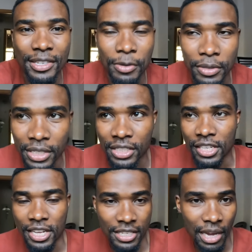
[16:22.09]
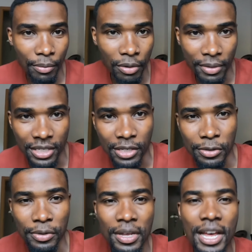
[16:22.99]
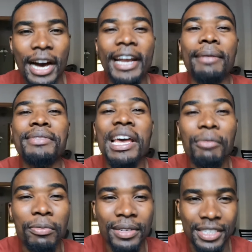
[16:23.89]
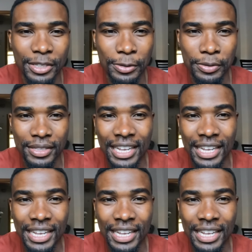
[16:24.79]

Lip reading: It's called Engineer Simon Matiko, and I'm Simon Matiko.